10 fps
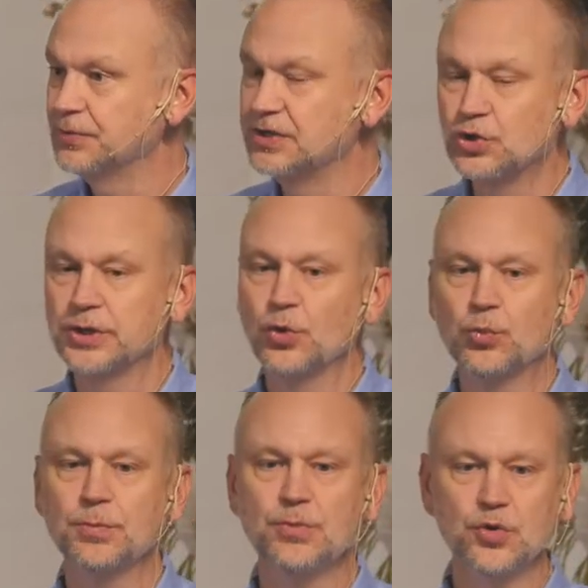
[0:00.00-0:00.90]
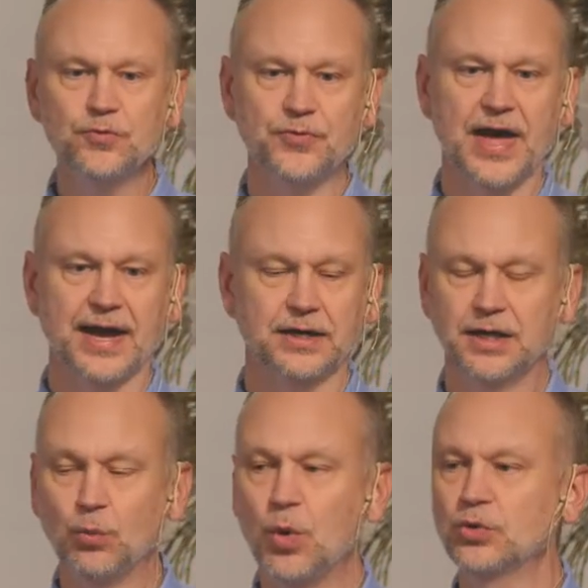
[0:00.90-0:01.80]
He's going to remove that.
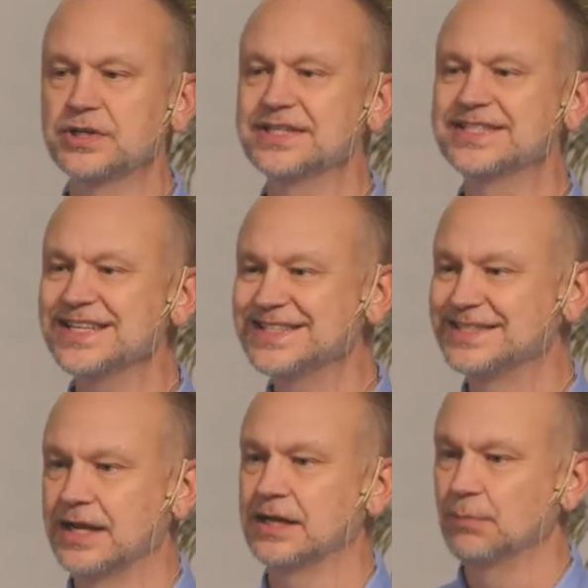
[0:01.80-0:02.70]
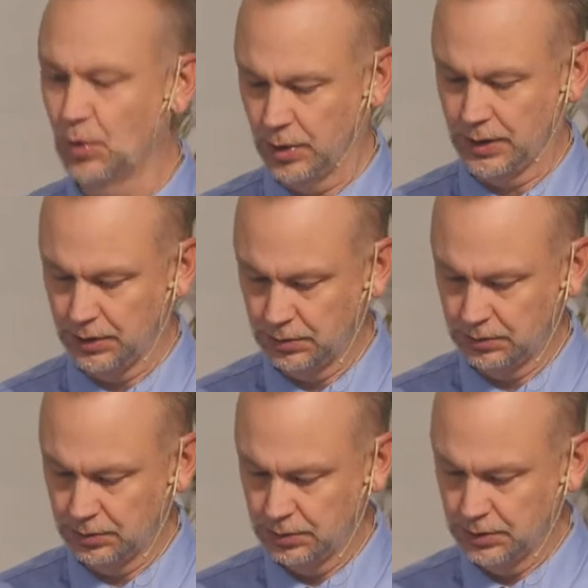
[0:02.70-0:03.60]
It won't exist anymore.
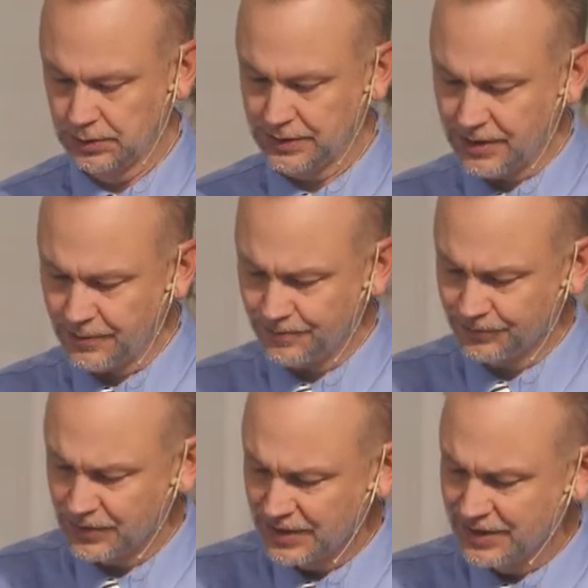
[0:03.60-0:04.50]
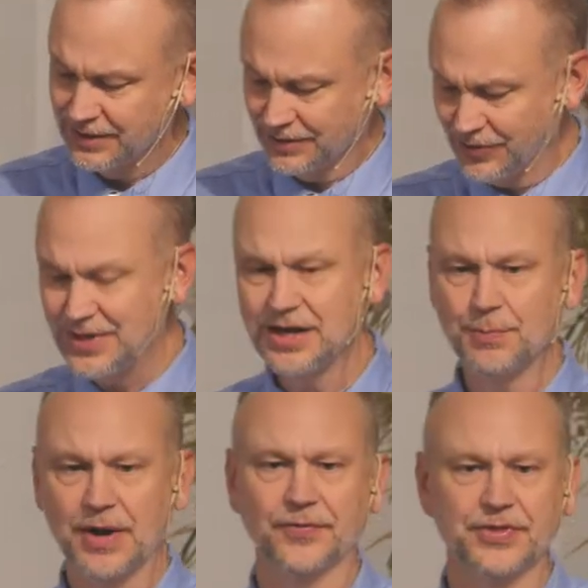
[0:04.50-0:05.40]
Now think
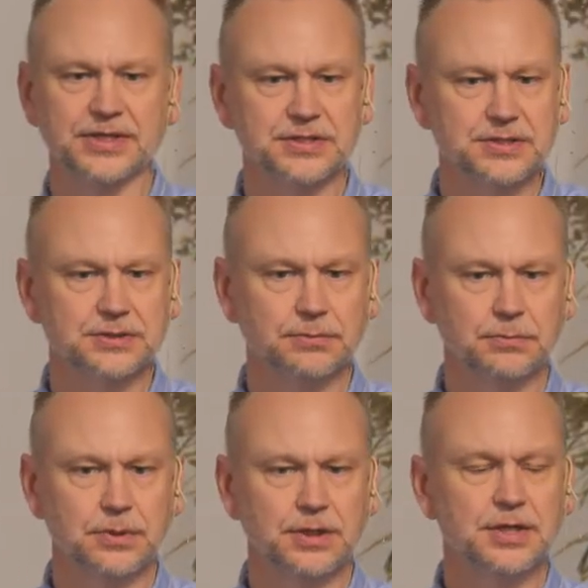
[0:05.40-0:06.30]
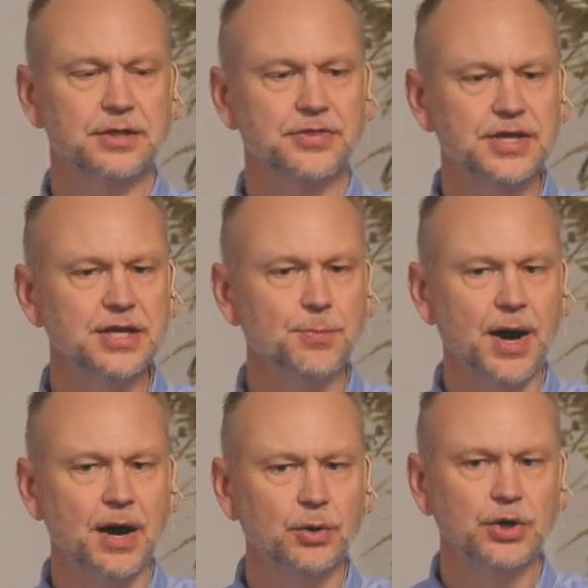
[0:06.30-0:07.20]
about this. Think
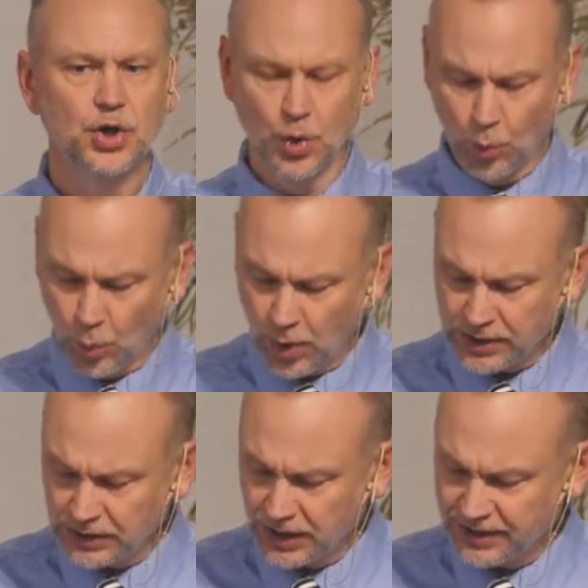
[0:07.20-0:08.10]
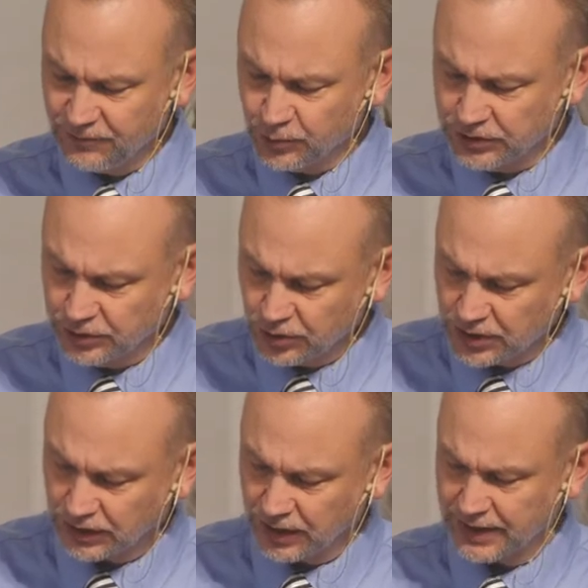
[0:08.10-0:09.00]
about what life would
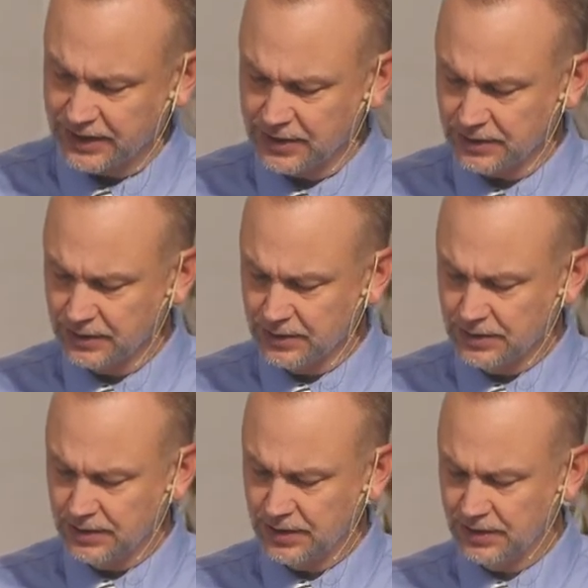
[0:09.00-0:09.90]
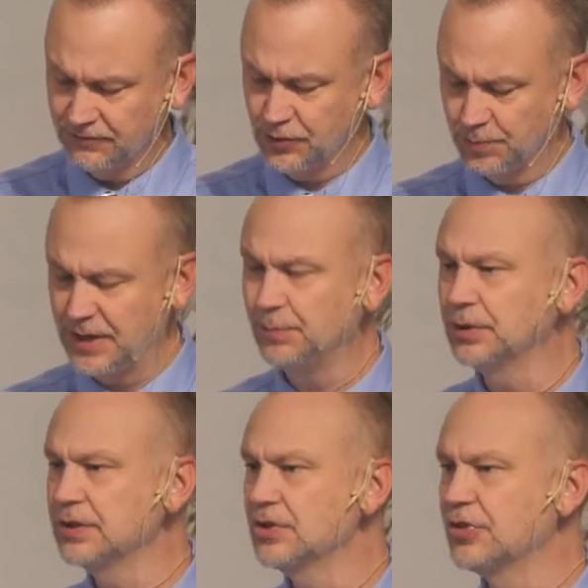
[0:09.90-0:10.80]
look like if the
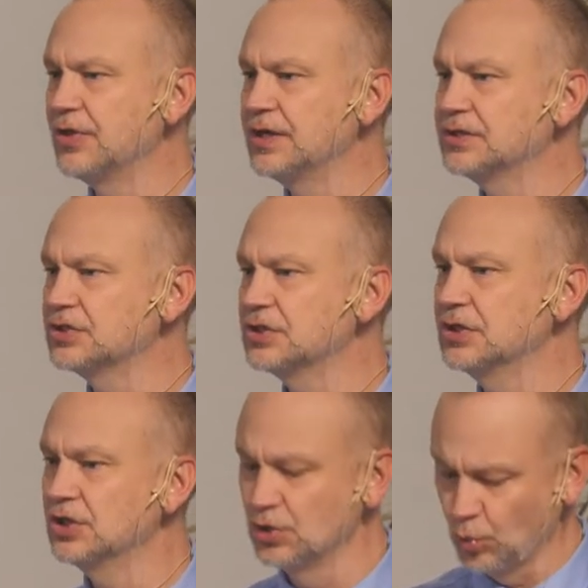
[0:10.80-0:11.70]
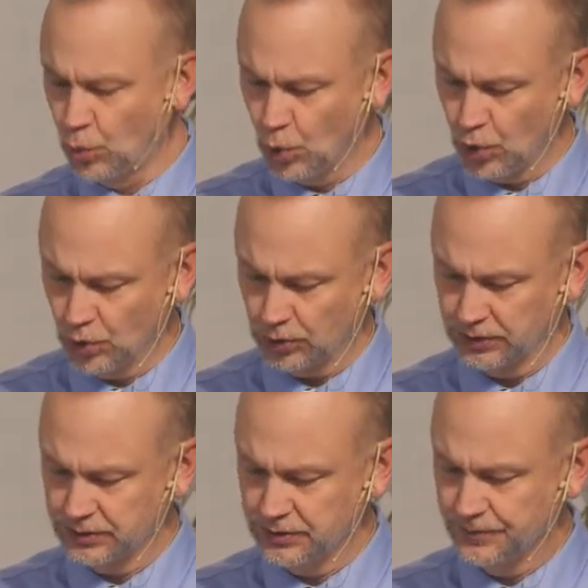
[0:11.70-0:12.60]
people and the things in the
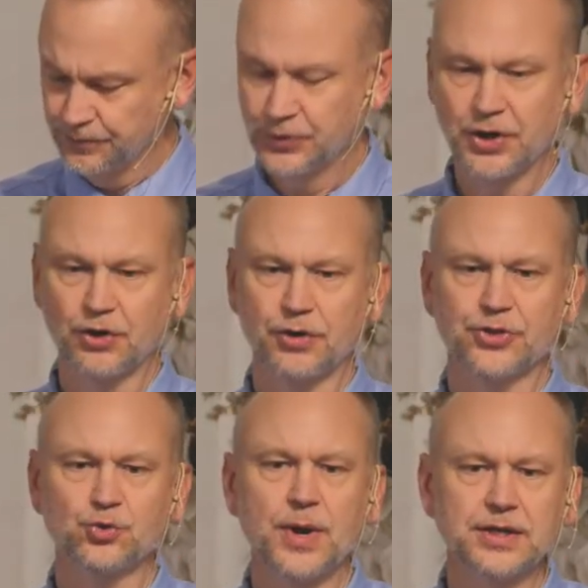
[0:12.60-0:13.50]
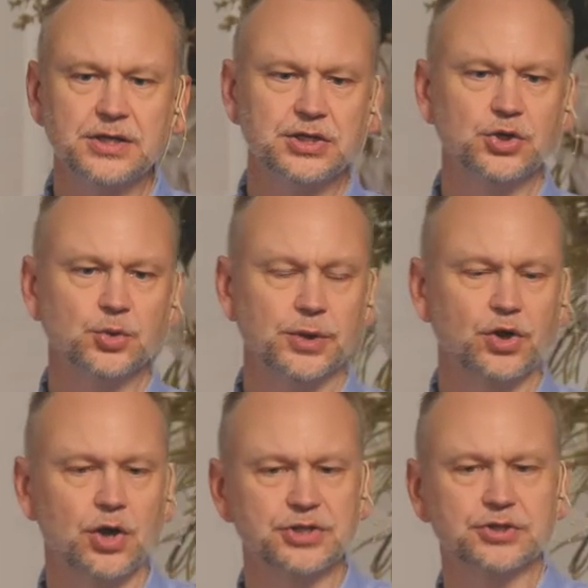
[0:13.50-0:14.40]
world that are a threat to you and
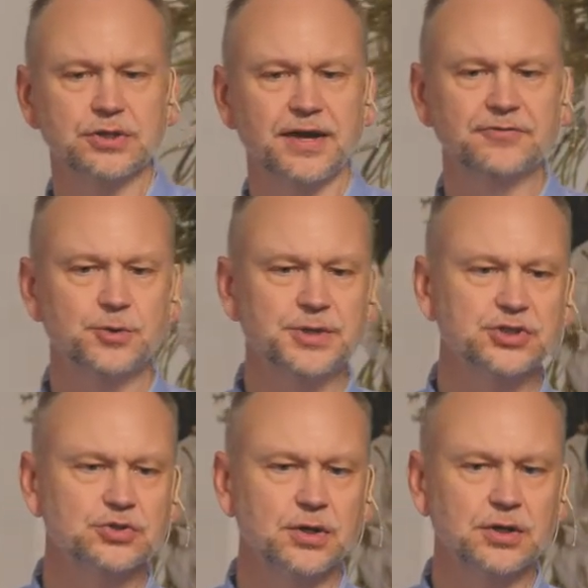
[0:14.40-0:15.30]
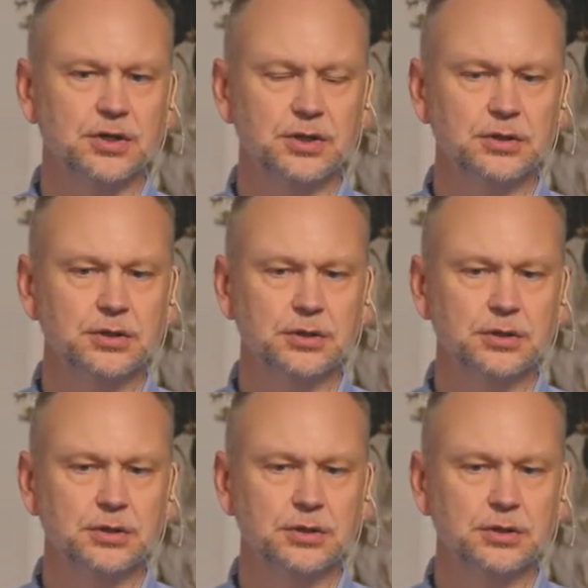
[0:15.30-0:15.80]
cause your life to be a struggle,